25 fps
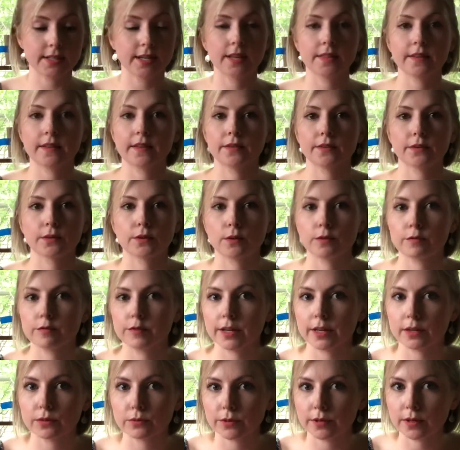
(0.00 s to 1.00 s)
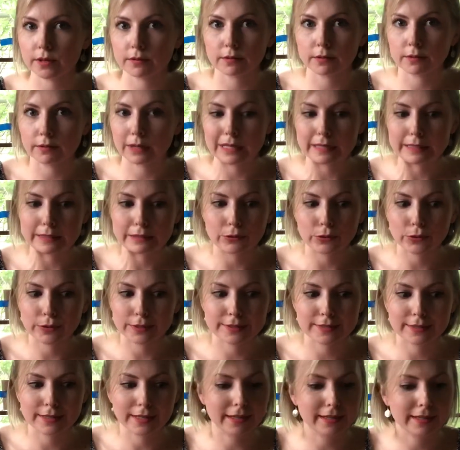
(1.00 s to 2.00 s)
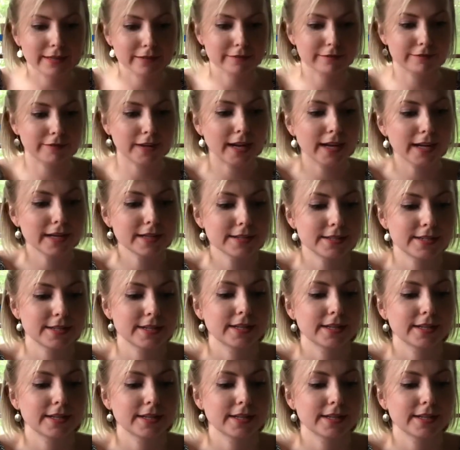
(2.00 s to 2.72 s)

and then they'll go find whatever red toys they can find,